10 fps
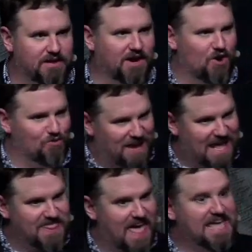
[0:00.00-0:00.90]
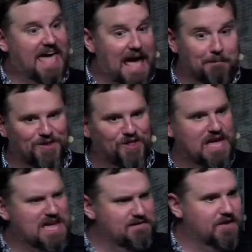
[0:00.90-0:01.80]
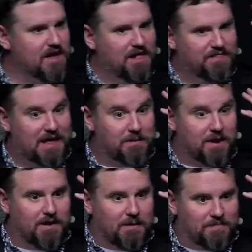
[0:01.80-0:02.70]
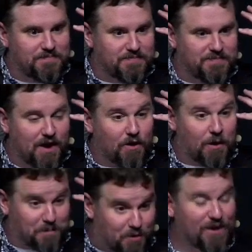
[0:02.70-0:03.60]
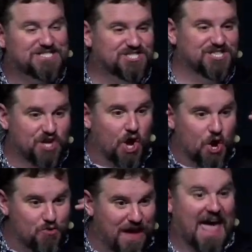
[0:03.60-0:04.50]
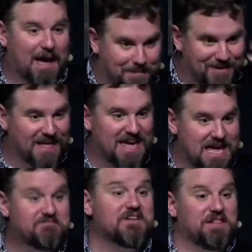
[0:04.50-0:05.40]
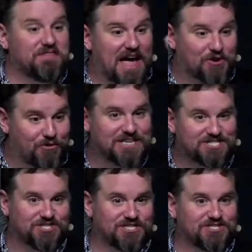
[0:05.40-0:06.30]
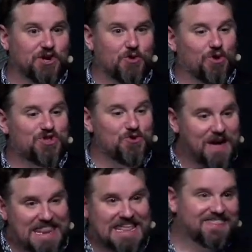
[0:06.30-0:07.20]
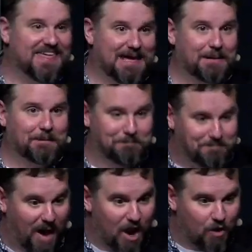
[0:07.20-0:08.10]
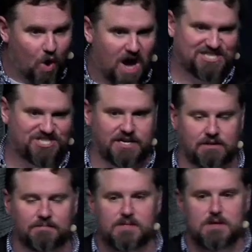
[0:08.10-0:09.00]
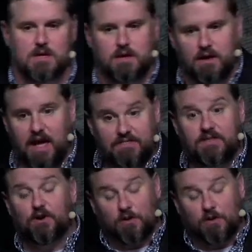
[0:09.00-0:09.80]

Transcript: that don't, they can't believe that there are Christians who can't believe that Christians would do anything but watch it. And then